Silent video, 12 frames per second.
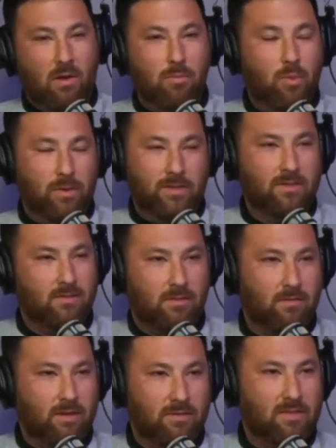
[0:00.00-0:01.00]
points
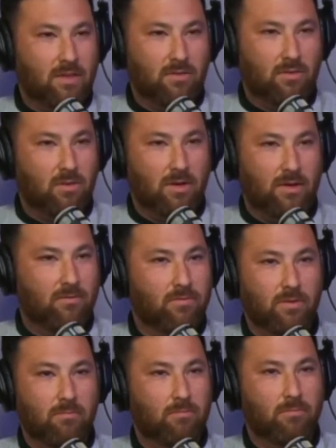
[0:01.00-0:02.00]
around Southern Oregon,
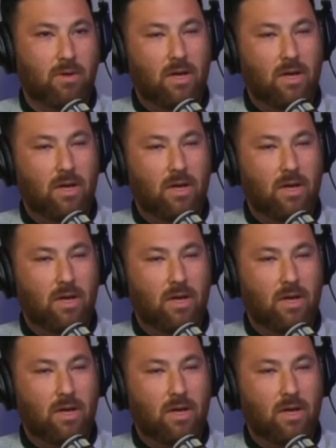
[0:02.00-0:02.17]
from